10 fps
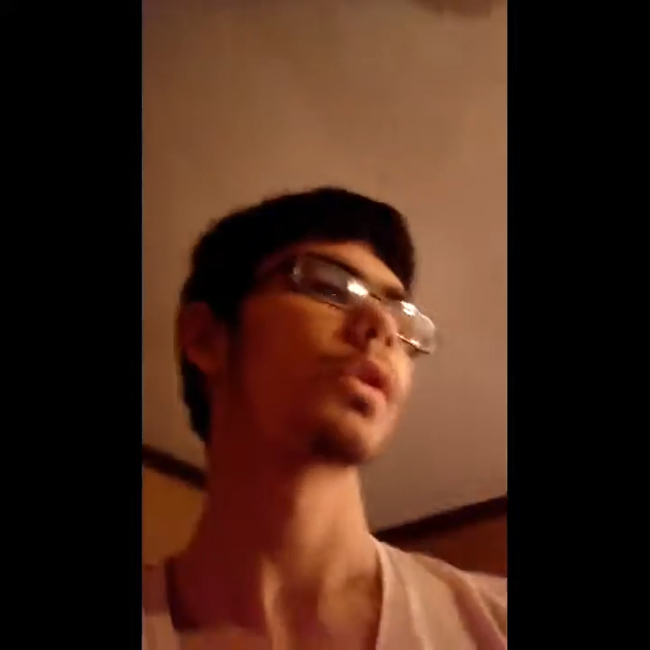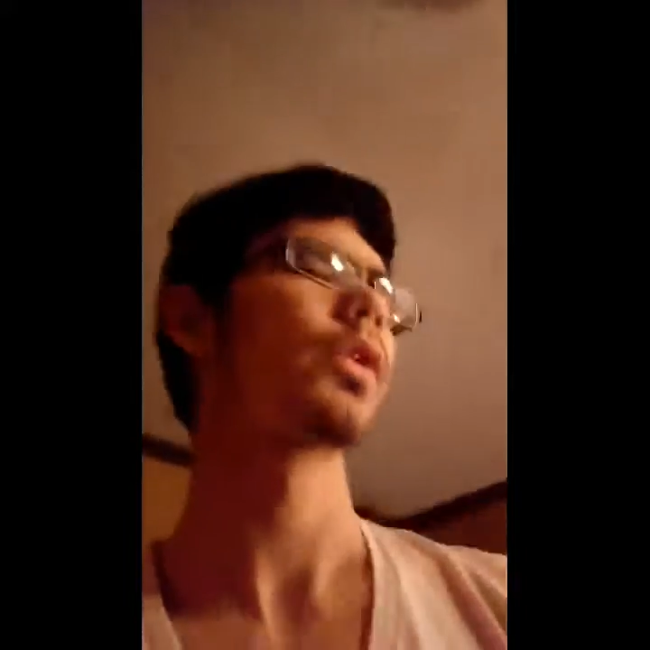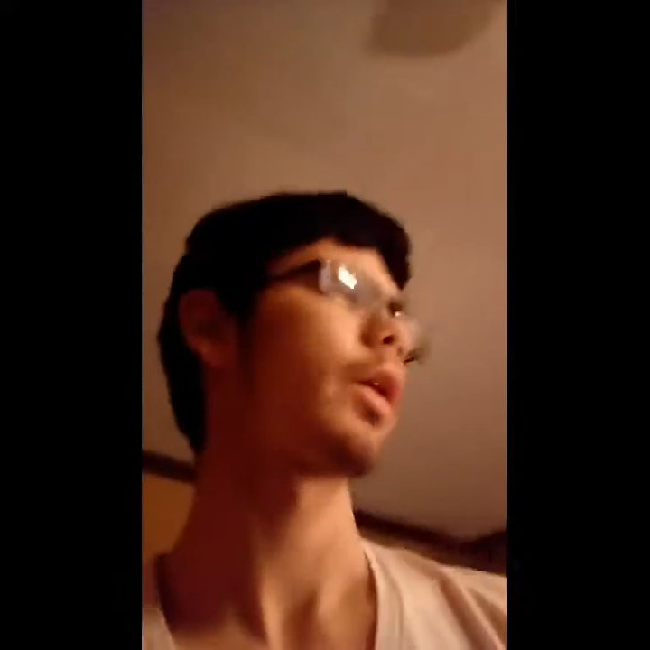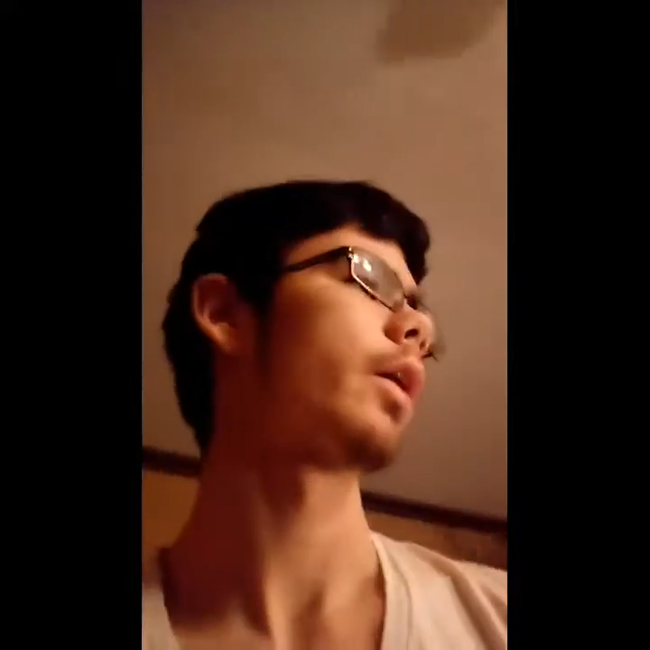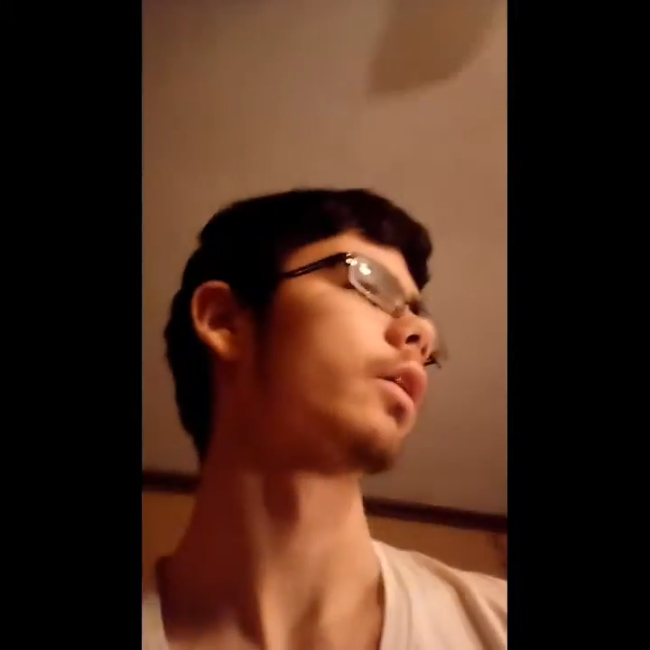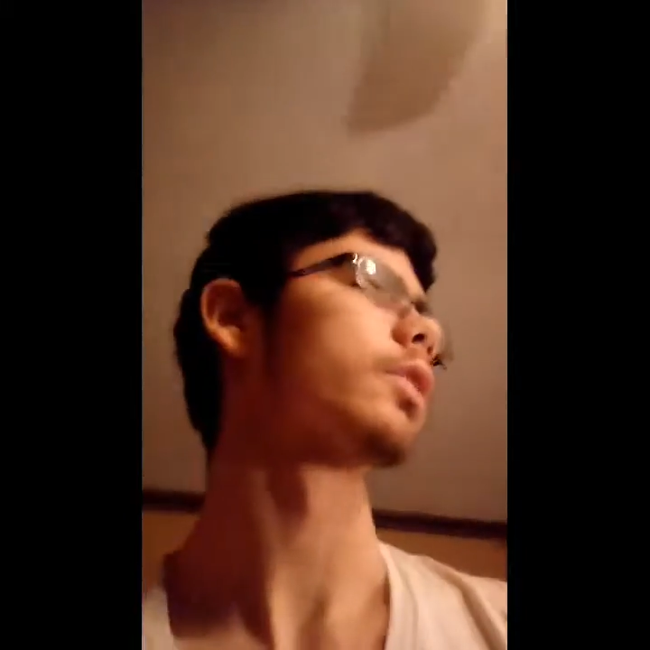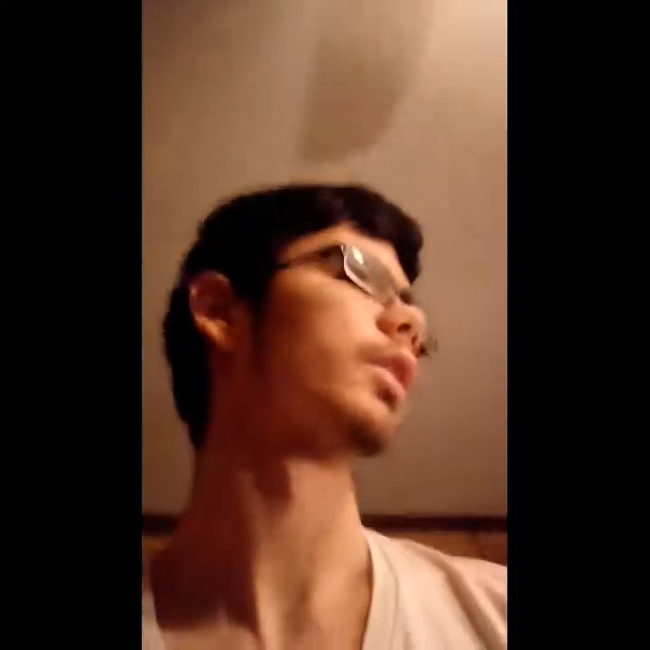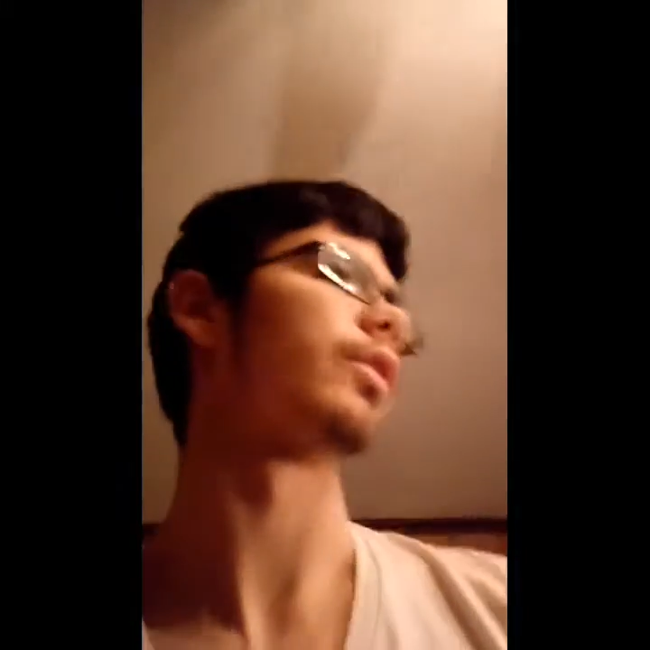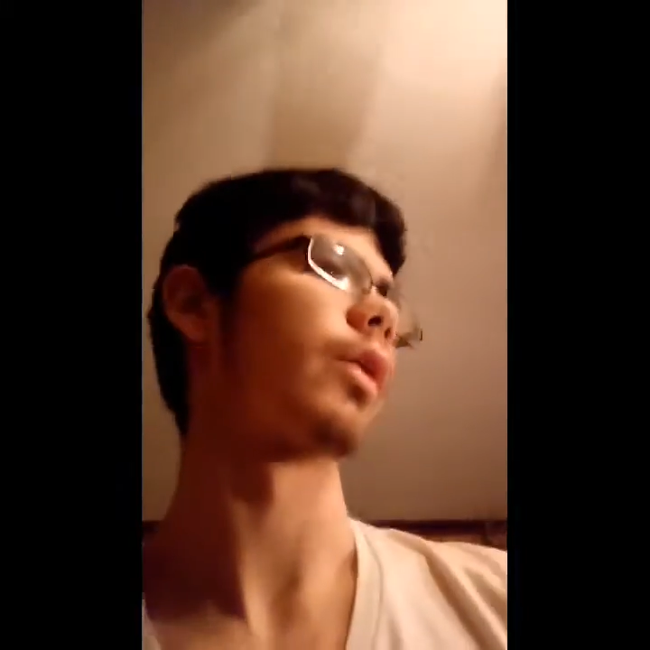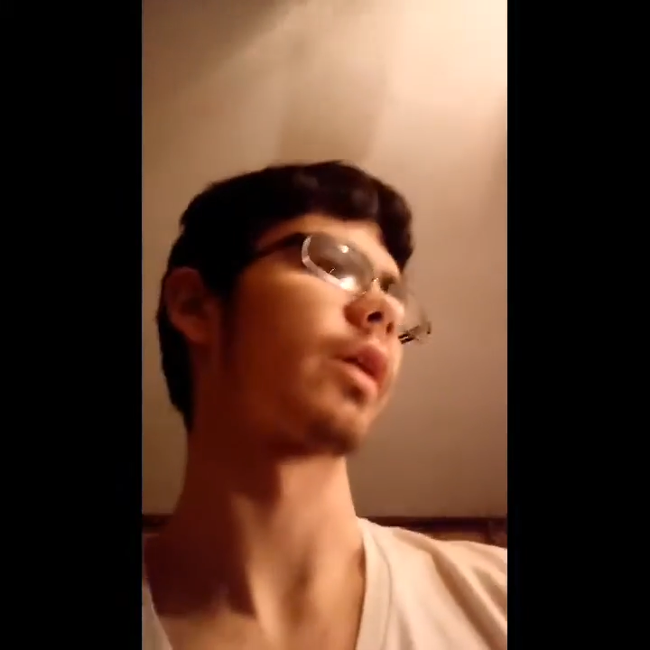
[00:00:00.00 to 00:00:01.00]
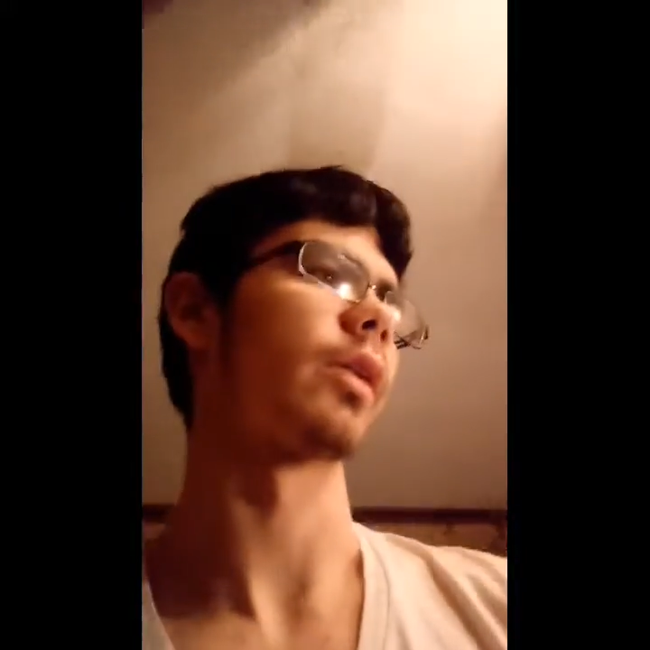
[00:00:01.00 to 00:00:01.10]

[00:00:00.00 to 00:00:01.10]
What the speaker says: So yeah, I'll see if I